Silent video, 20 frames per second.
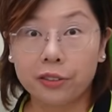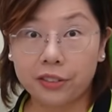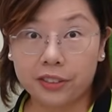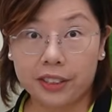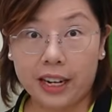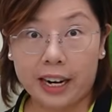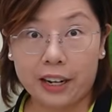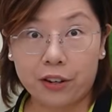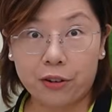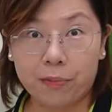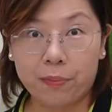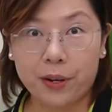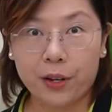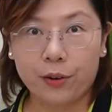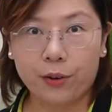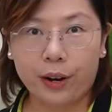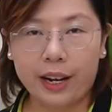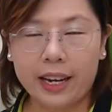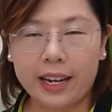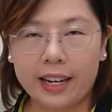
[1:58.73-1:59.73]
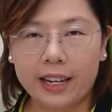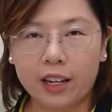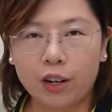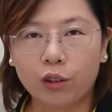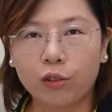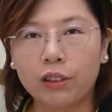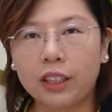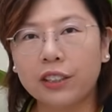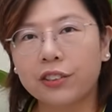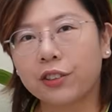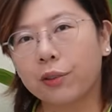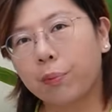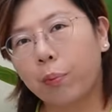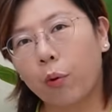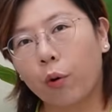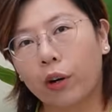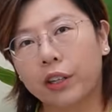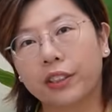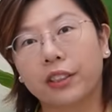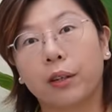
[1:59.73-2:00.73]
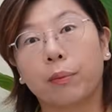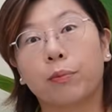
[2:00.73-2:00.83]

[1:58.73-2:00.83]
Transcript: know standard PoE only supports